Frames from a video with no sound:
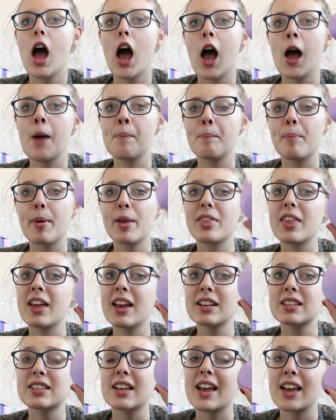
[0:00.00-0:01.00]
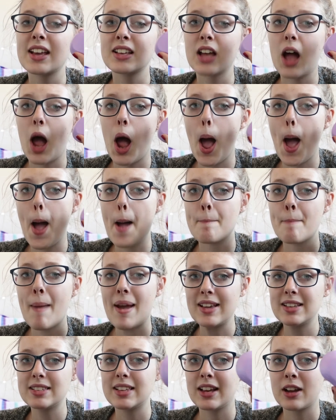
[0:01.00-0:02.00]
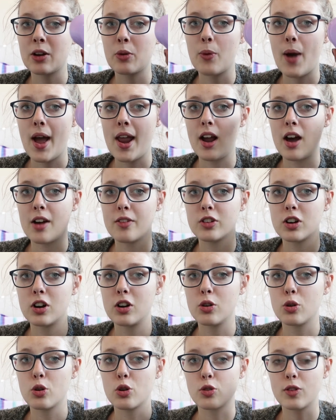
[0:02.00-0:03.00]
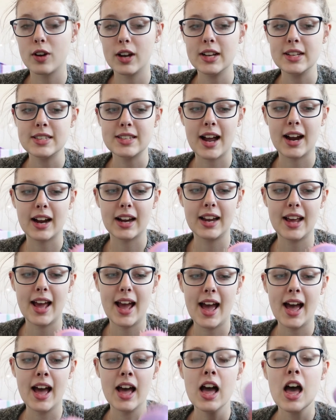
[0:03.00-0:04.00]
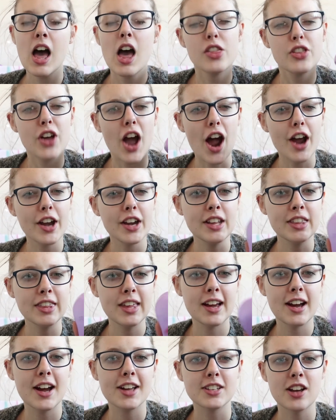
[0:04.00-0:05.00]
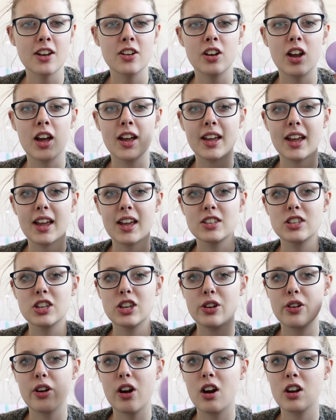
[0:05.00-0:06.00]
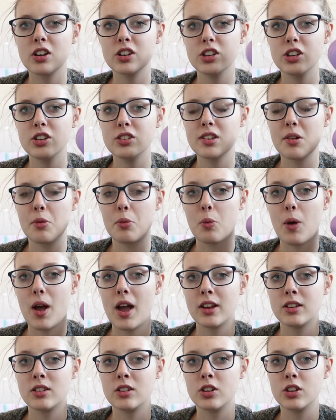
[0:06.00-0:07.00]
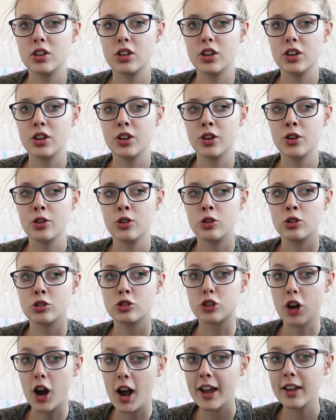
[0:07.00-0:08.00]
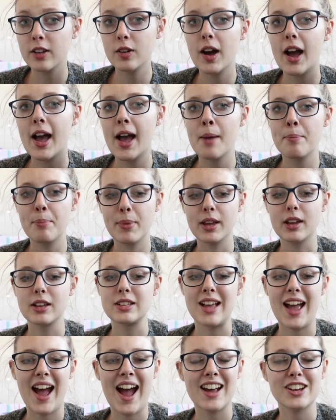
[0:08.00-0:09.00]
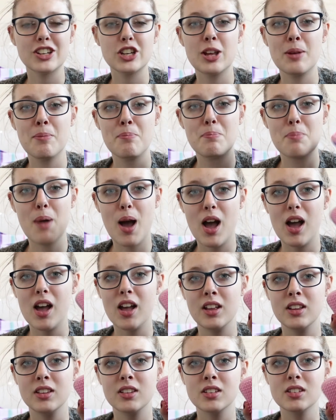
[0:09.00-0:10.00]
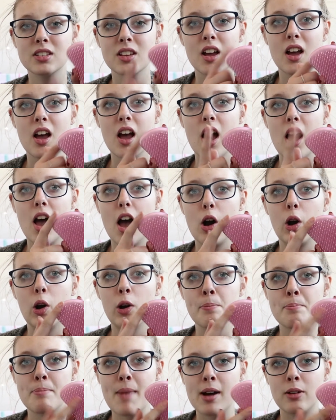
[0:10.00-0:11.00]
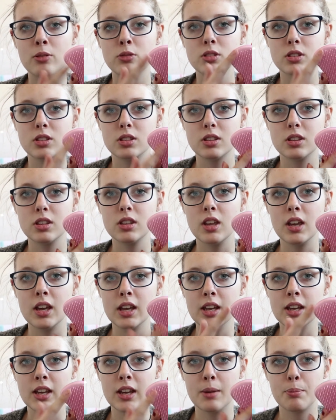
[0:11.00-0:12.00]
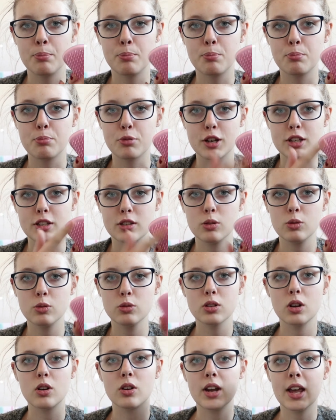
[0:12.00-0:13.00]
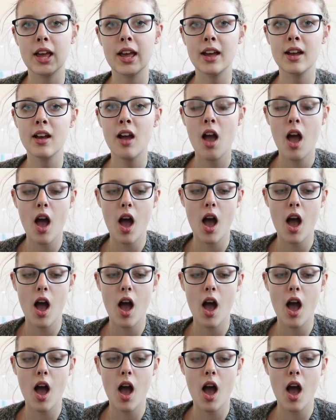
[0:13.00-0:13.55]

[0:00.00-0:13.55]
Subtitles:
But this is amazing when I've got really tangly hair. The only thing I don't like is you can't use it when you're drying your hair because it actually burns or melts the bristles on here,